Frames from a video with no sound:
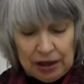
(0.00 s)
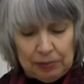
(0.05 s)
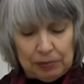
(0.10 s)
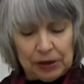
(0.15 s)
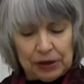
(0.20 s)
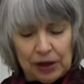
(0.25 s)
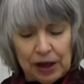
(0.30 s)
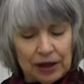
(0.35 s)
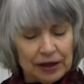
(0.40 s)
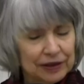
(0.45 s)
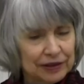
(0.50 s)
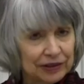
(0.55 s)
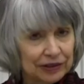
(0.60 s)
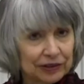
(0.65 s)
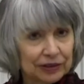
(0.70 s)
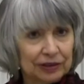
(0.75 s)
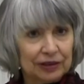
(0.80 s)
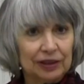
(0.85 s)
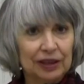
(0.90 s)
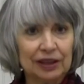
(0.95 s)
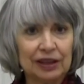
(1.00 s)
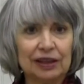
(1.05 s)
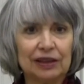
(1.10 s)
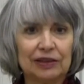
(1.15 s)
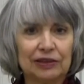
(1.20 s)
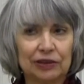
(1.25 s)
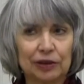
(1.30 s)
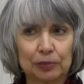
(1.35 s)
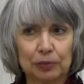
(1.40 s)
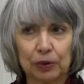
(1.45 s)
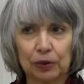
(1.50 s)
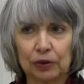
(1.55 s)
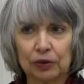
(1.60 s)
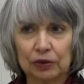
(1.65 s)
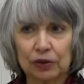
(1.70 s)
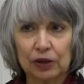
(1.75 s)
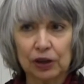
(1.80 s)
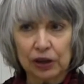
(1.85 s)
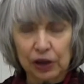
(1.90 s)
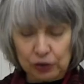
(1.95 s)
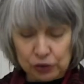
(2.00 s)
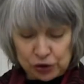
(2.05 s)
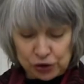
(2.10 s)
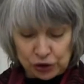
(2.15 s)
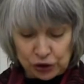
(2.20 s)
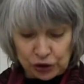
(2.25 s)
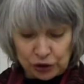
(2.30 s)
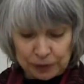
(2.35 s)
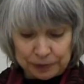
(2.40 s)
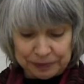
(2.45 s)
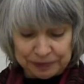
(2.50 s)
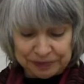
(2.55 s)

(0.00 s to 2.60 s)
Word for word: belies any simple closure.